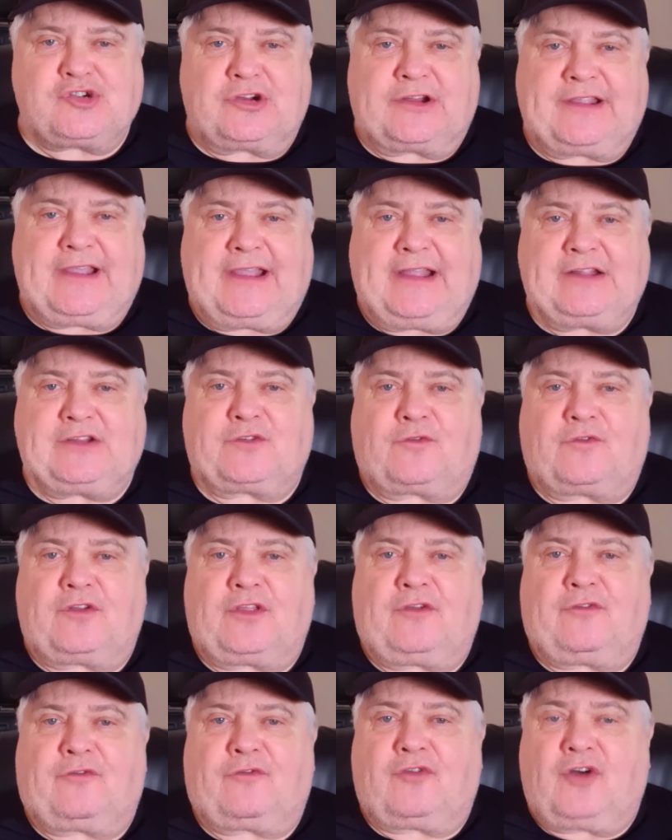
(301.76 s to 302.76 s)
gauge for
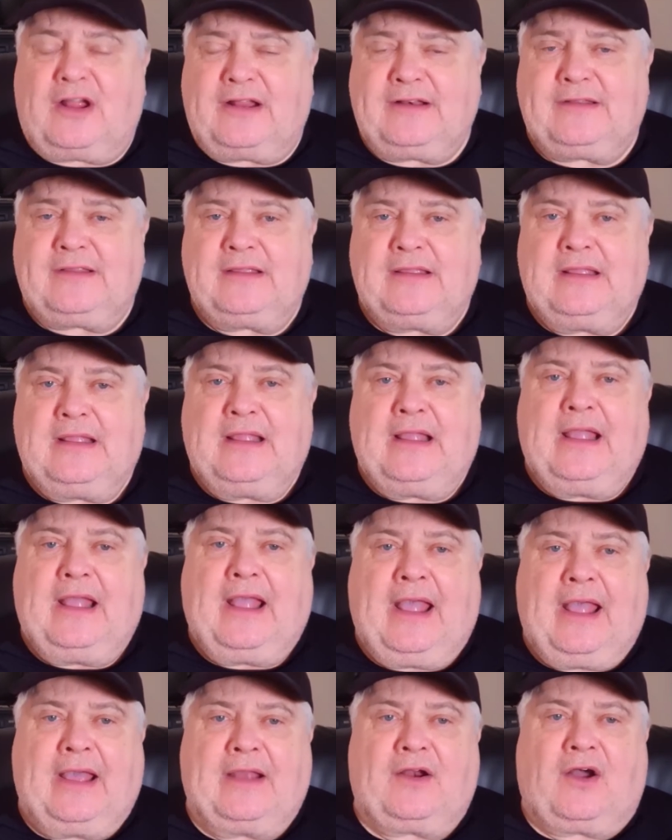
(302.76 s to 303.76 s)
the front,
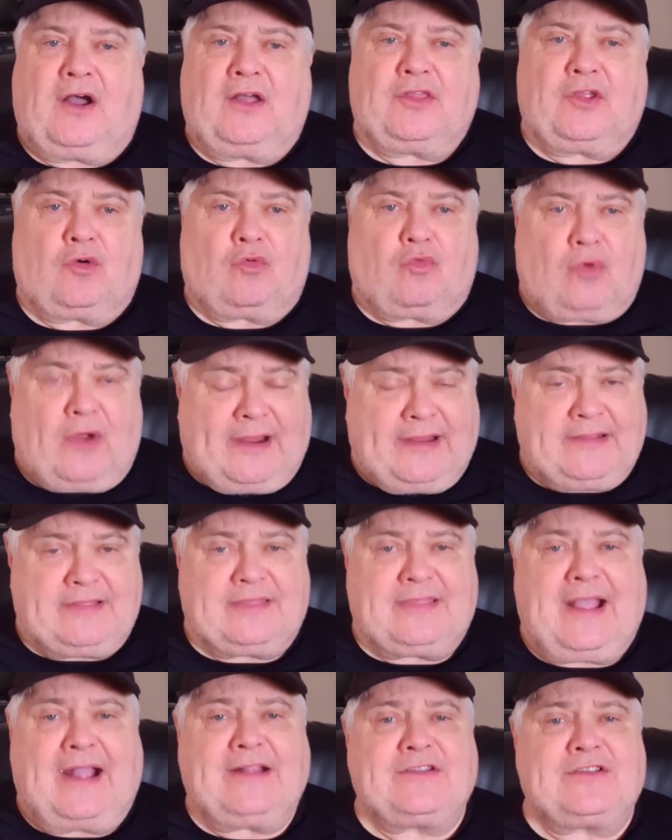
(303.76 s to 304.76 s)
and on the right,
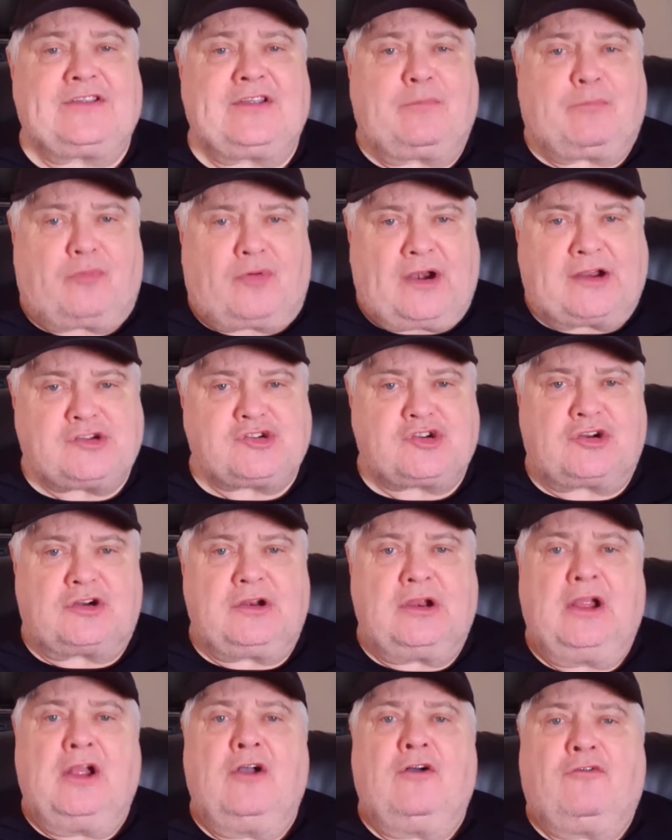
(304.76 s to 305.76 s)
that's the pressure
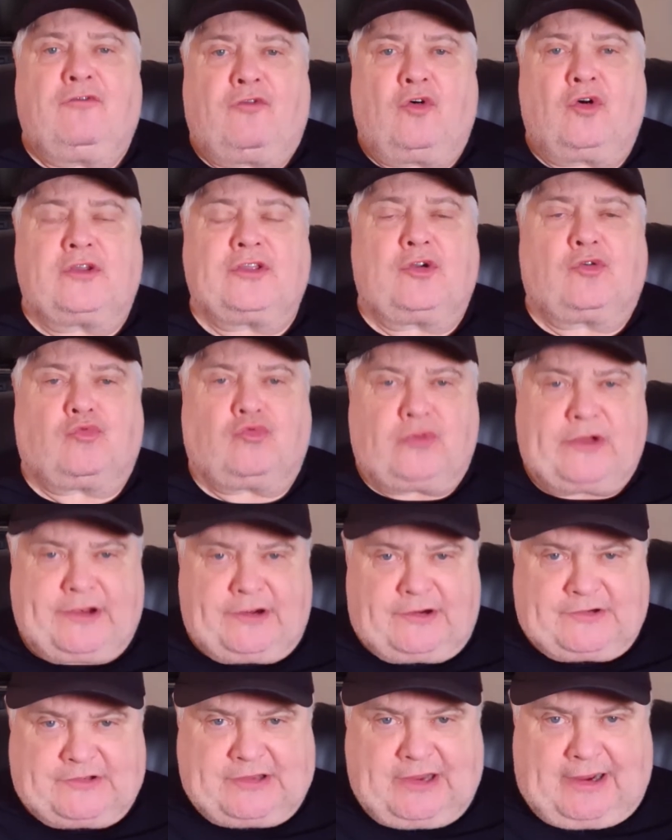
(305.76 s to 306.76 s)
for the
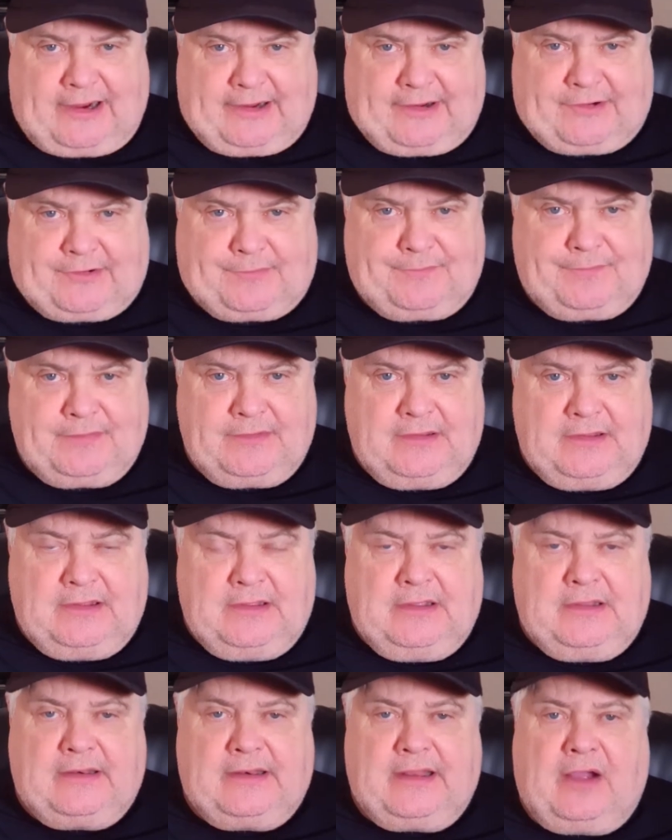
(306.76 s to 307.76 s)
rear tire.
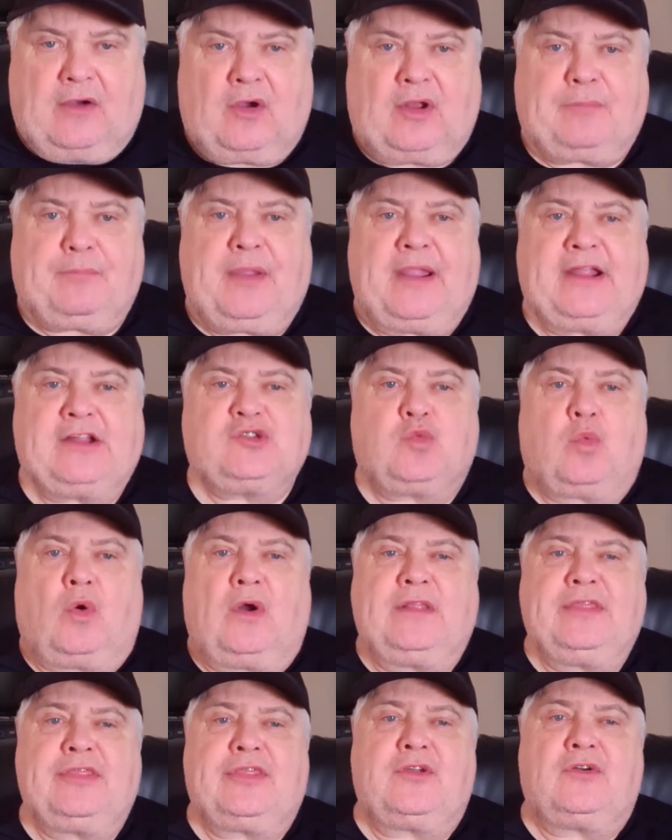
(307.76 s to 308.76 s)
Now on page
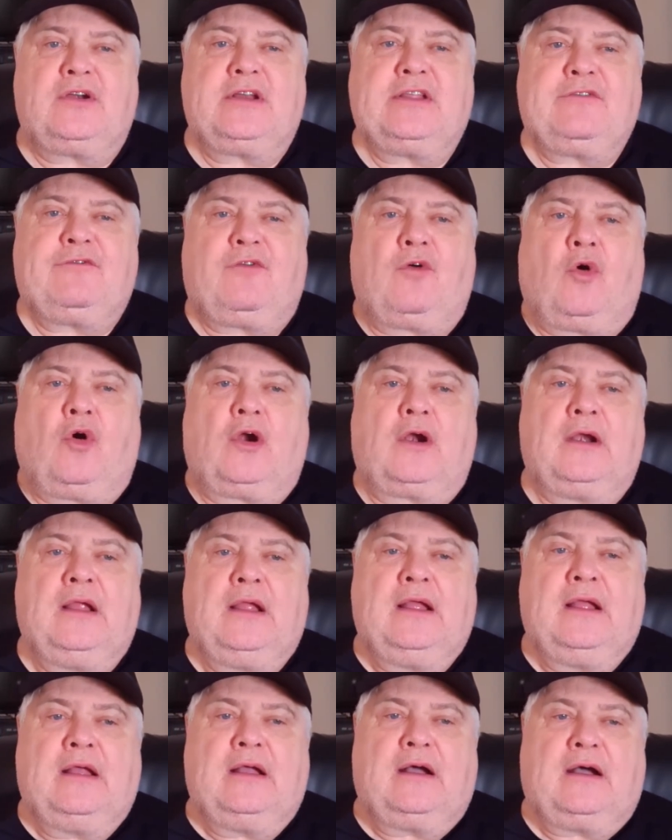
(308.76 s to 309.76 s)
134
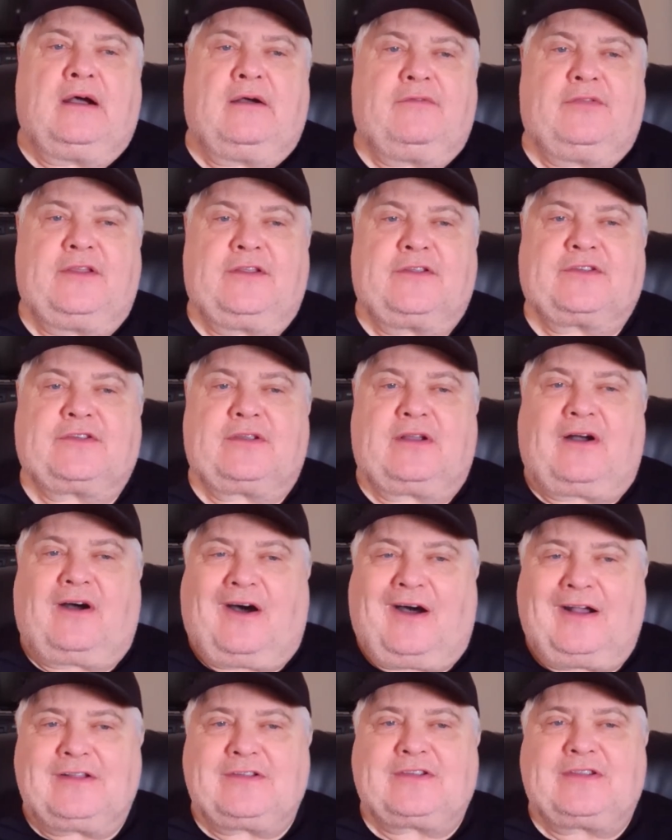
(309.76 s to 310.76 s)
of this
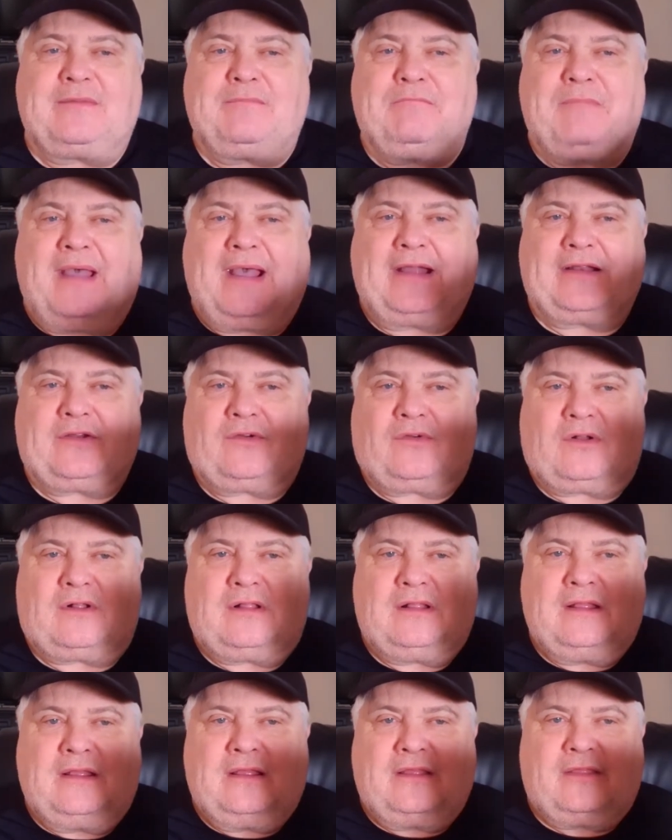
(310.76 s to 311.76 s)
awesome manual
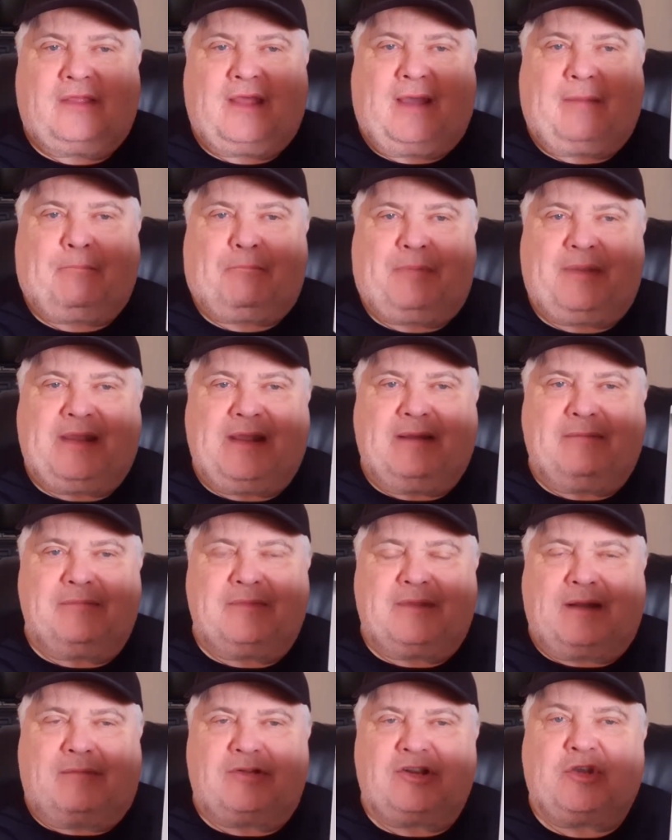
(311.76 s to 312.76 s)
that
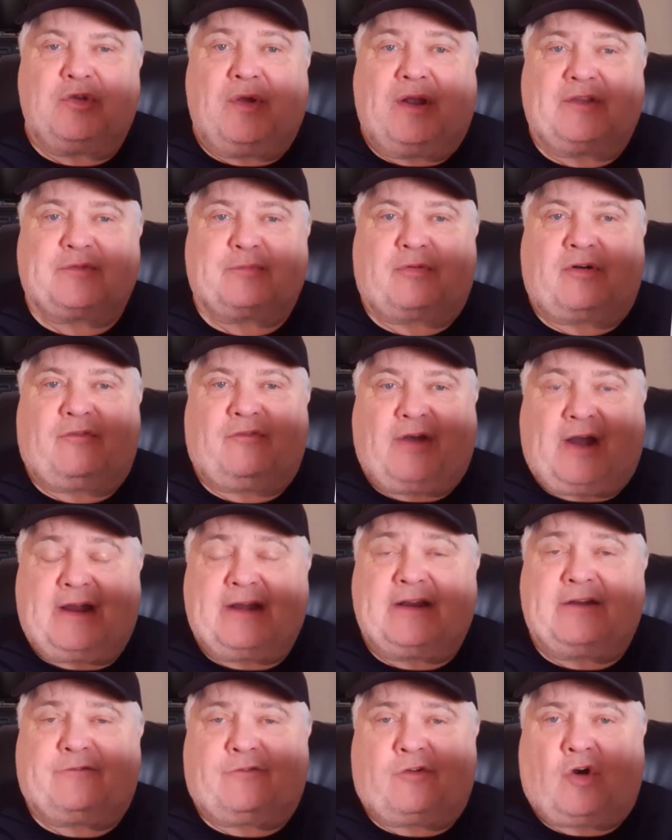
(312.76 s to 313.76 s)
BMW has
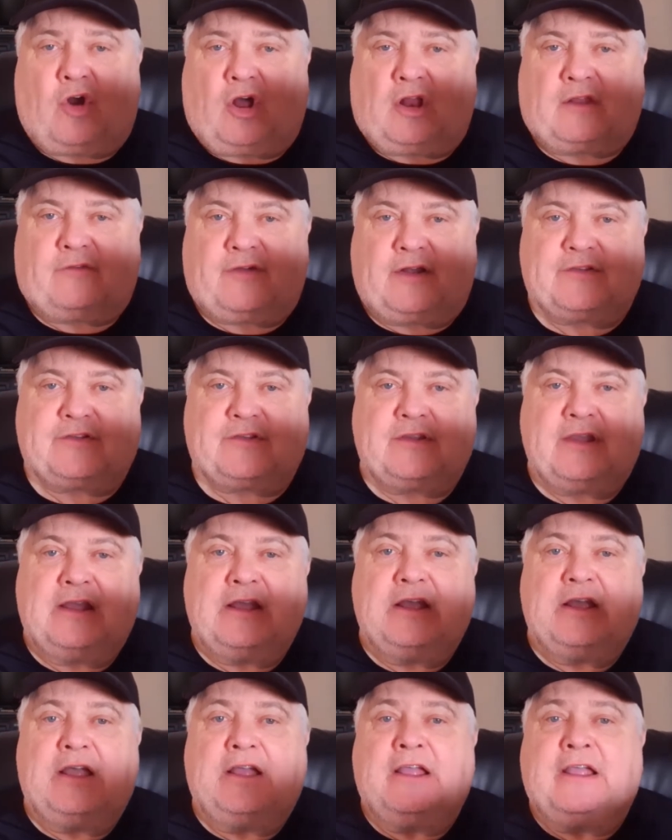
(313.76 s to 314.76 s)
provided for all of us,
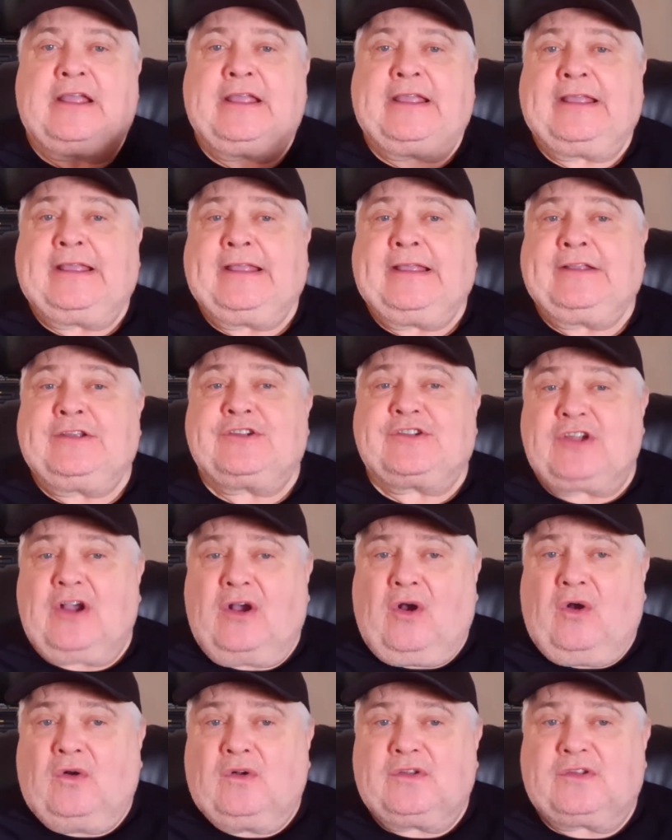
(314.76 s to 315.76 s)

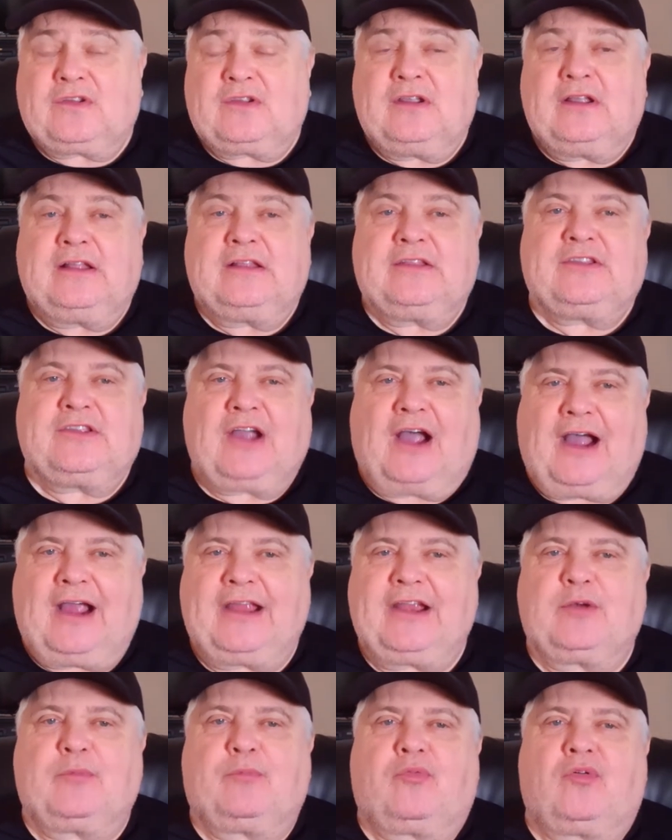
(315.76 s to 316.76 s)
shows
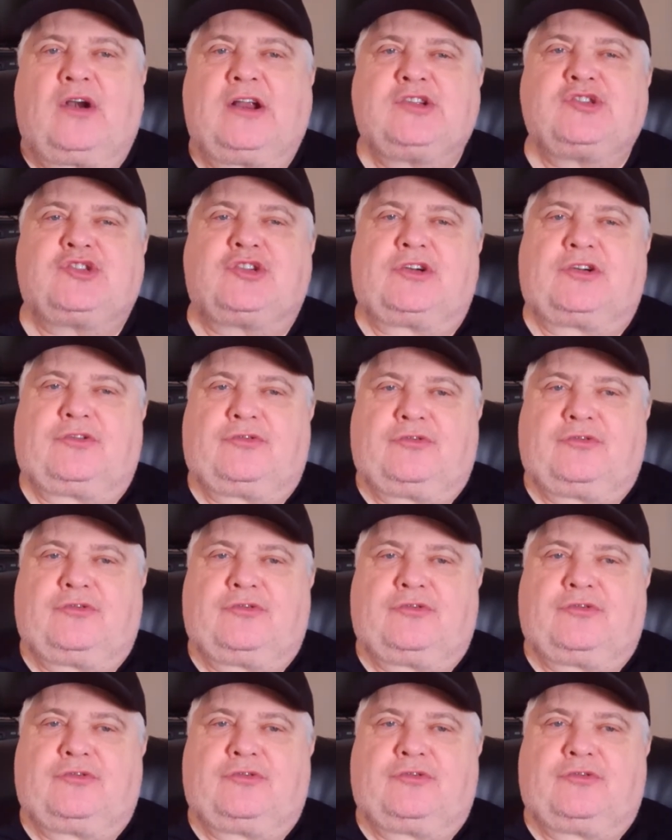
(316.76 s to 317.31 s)
tire pressure.